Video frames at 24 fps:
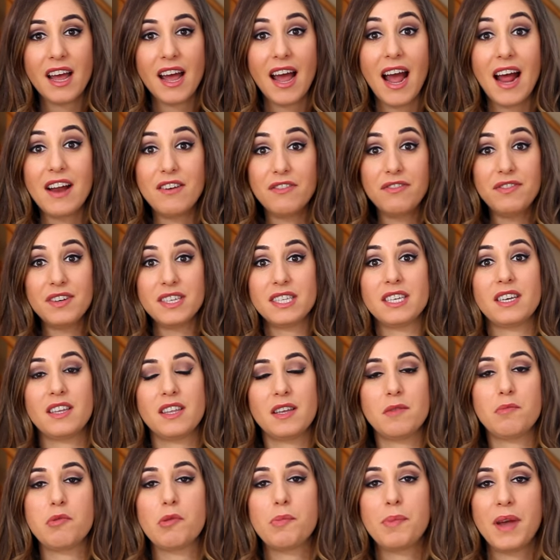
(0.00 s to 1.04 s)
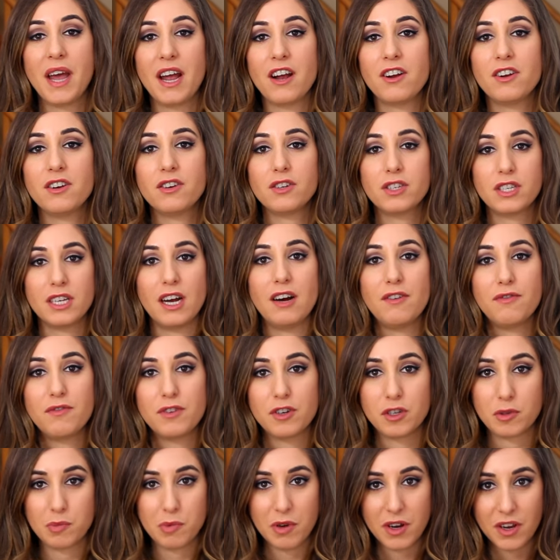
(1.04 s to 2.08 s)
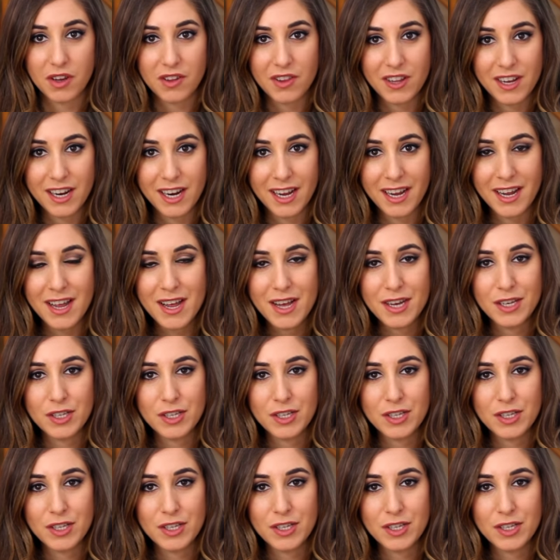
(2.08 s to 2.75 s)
and physically prepare yourself for spring cleaning